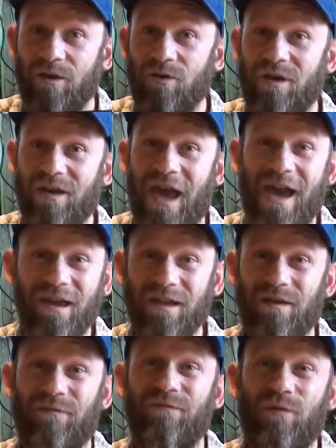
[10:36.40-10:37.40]
you can't get
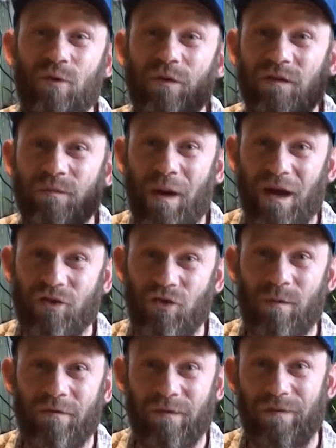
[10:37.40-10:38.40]
the full
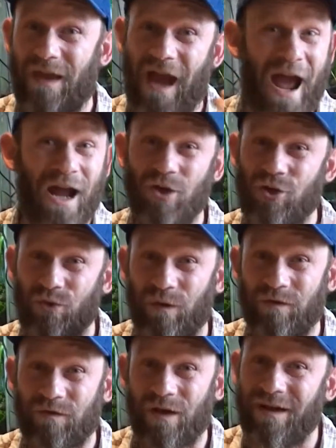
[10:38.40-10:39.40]
spectrum of the actual
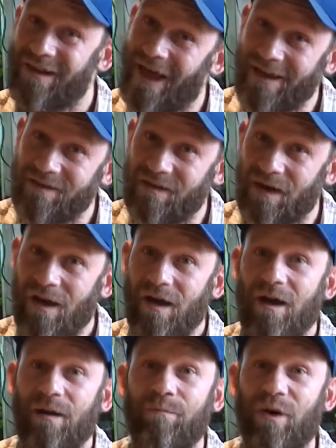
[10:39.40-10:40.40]
sunlight,
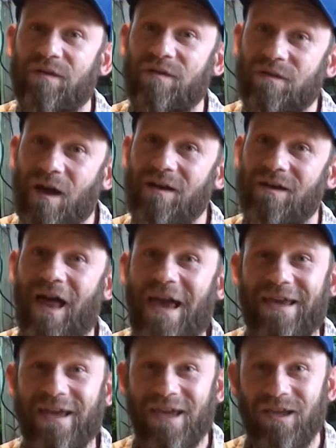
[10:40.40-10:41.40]
but
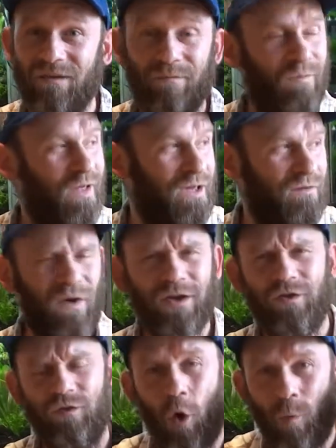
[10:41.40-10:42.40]
sunlight in, like if I
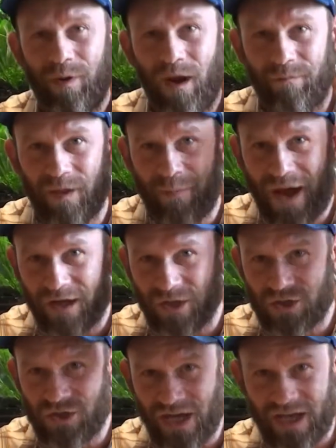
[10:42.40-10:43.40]
just open up the back
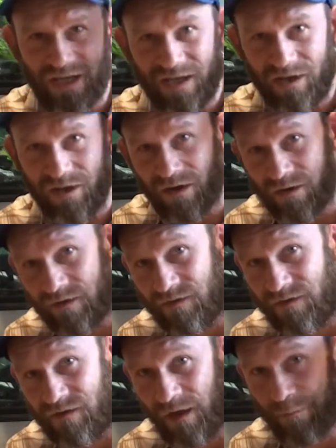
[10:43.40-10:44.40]
shade here,
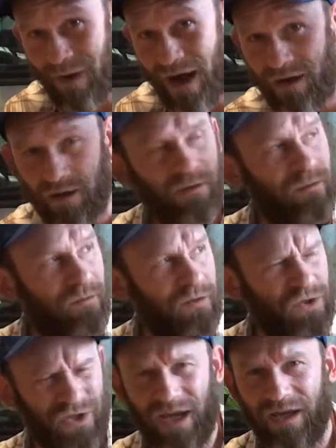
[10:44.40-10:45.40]
this is a back
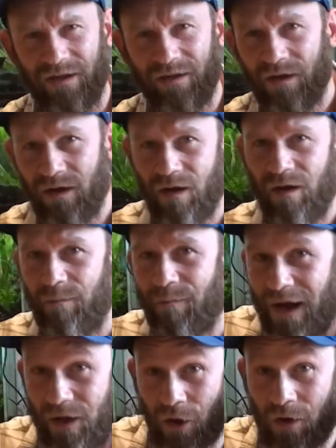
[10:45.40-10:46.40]
shade,
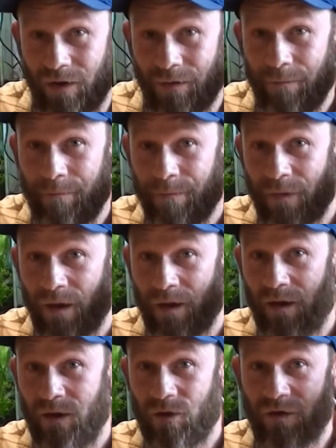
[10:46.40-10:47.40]
back curtain,
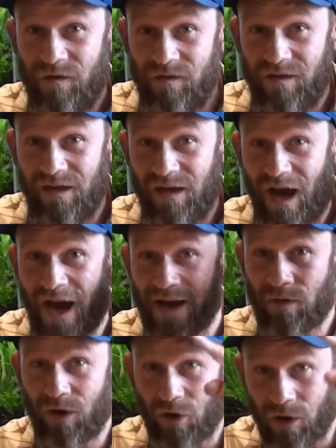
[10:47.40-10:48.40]
you can see I have
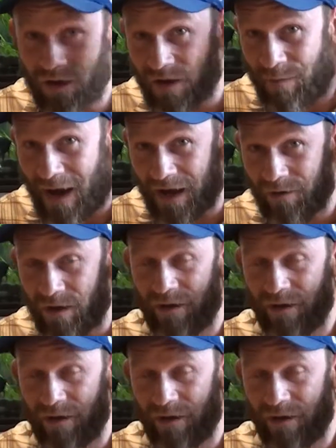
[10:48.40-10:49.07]
a curtain in the back.